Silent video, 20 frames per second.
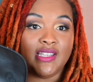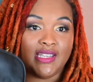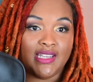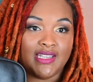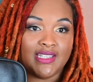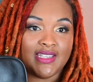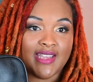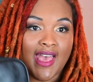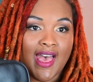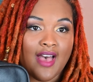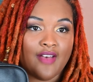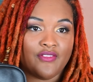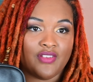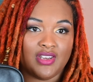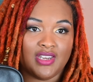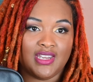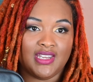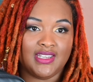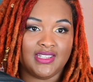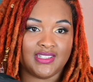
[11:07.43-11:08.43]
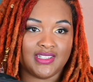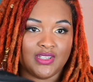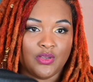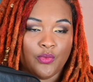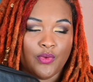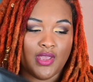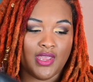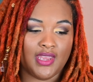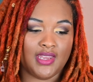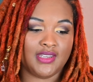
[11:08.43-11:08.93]
need to have an easy
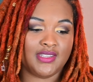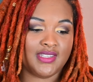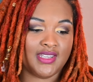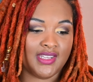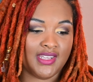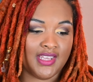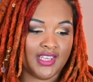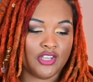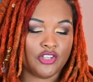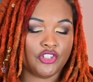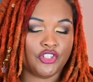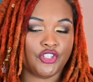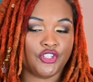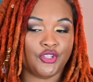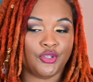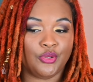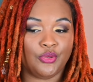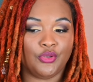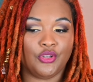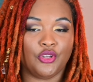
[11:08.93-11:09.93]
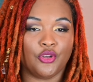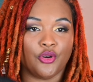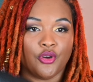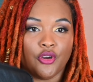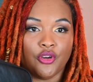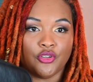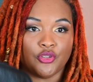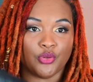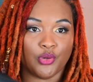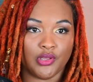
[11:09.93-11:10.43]
way to get to
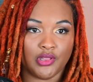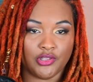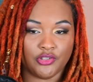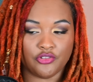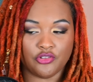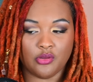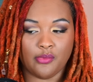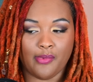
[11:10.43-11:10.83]
your toiletry